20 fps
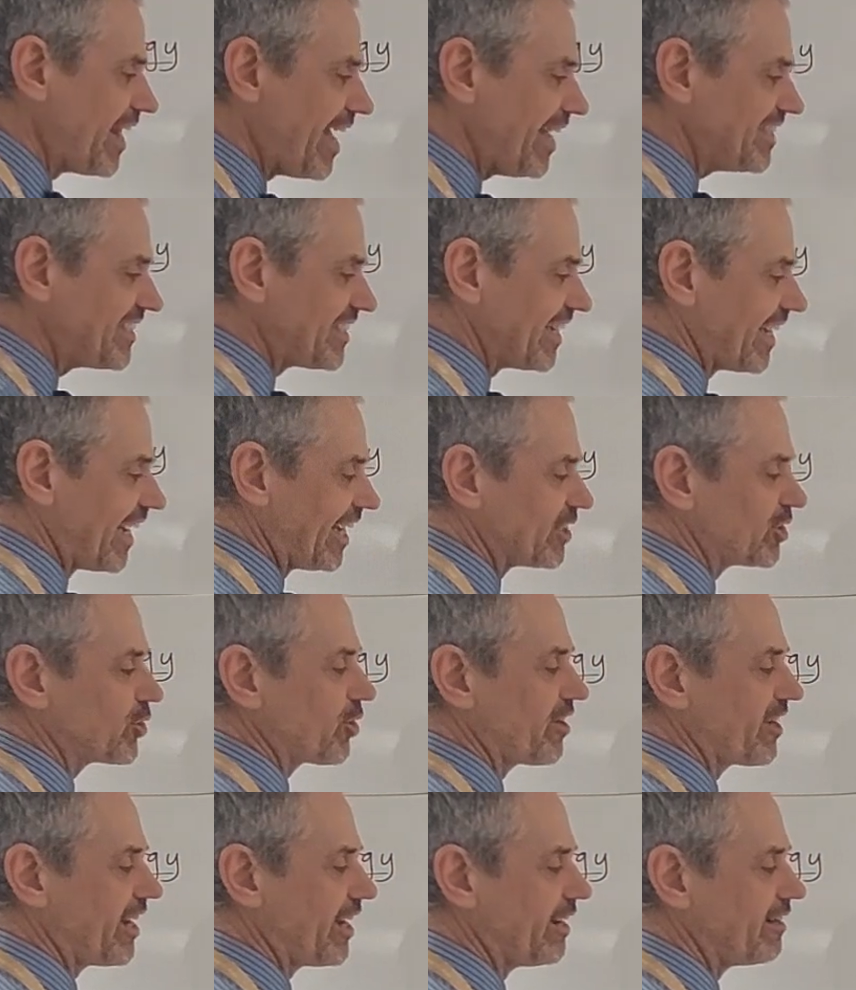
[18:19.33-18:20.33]
s
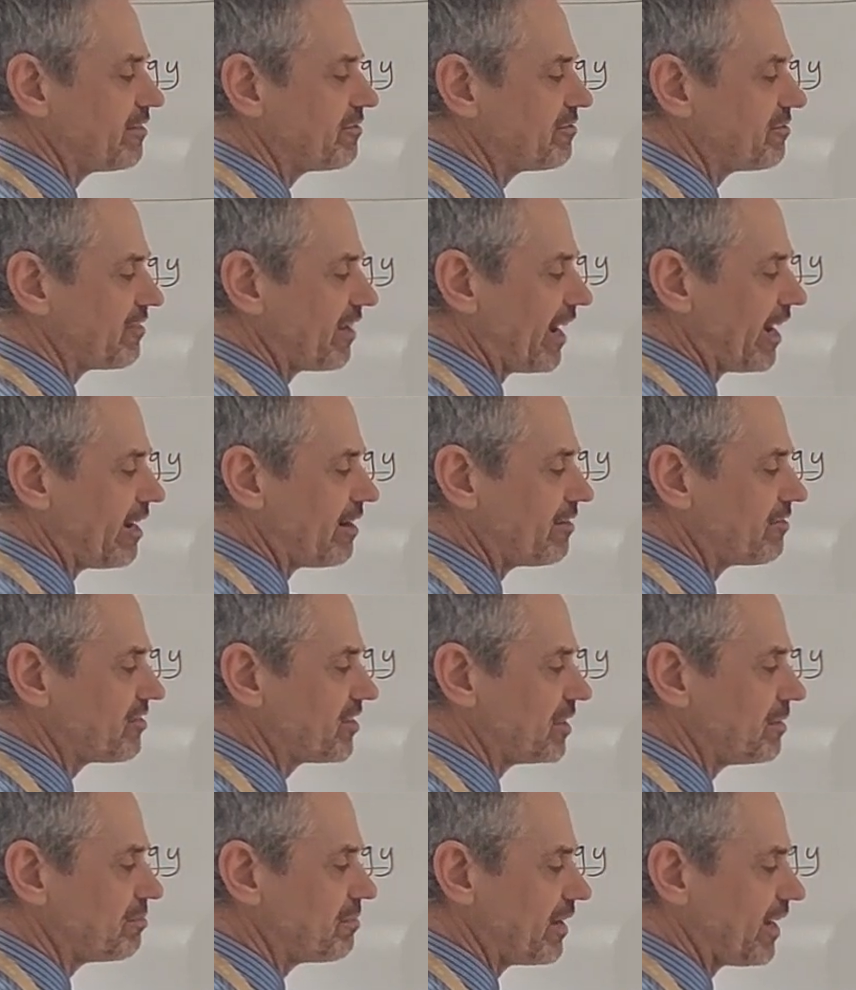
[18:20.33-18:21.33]
electron out of
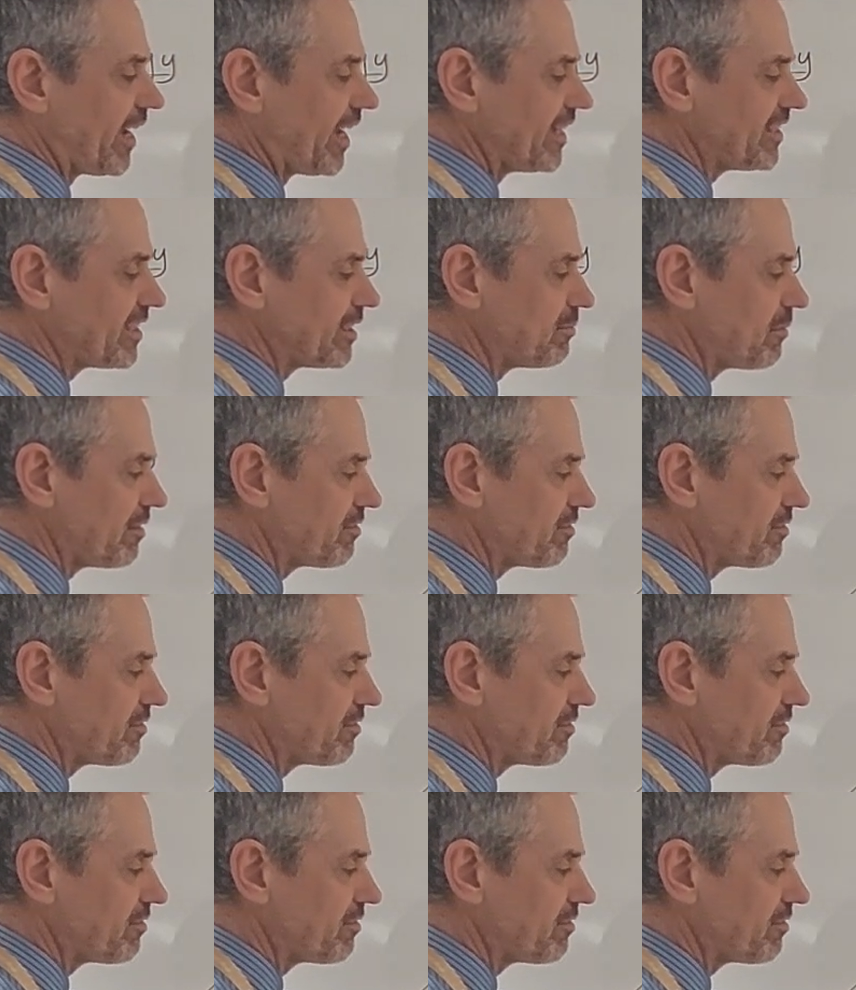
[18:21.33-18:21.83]
the atom,